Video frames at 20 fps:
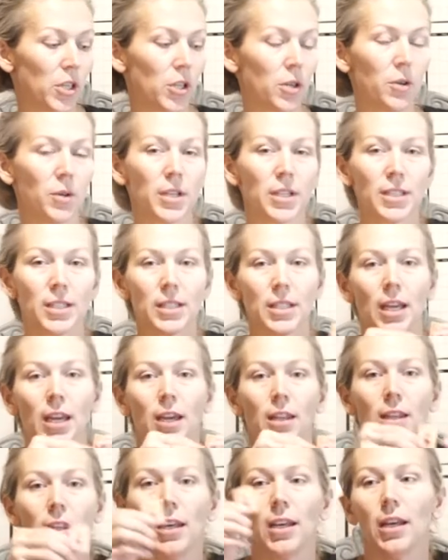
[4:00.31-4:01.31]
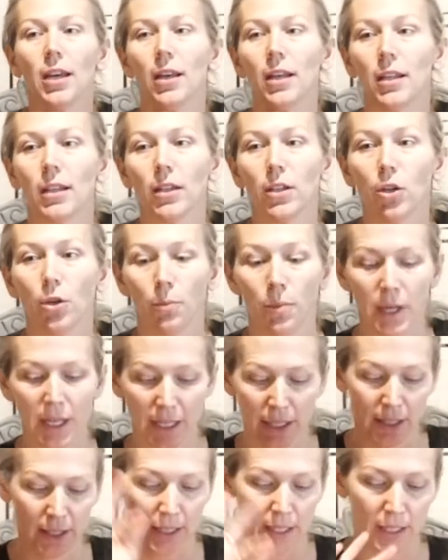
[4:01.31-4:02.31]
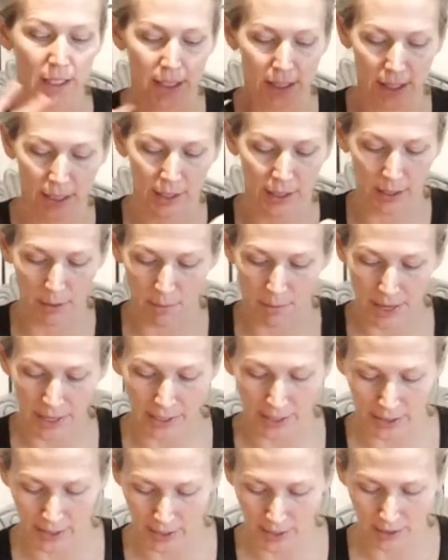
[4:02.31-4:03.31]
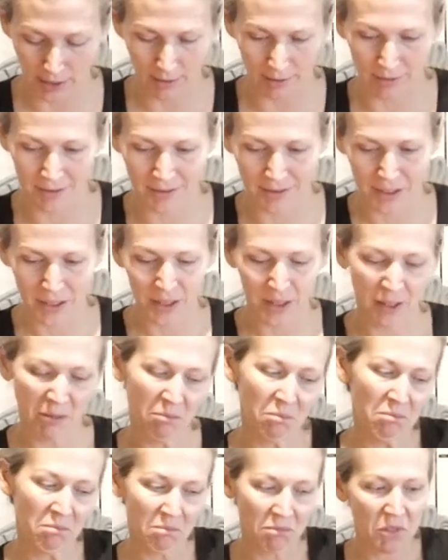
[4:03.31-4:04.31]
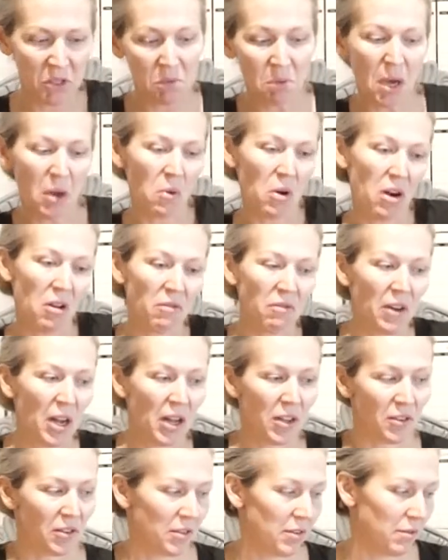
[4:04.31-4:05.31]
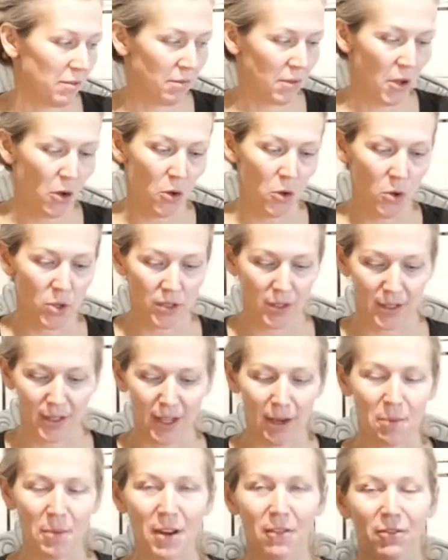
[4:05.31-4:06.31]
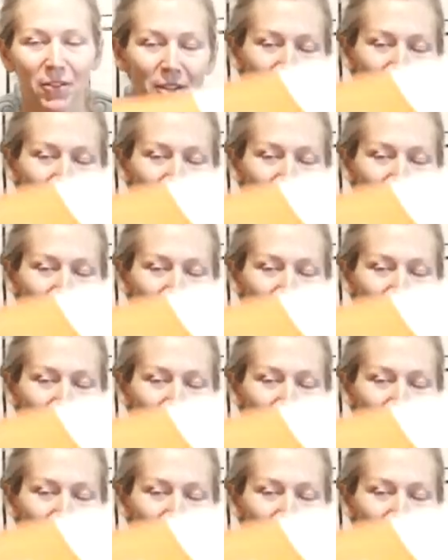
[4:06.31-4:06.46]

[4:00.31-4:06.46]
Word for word: do is take the little pins and stick them back in. You might want to find the holes. I mean, if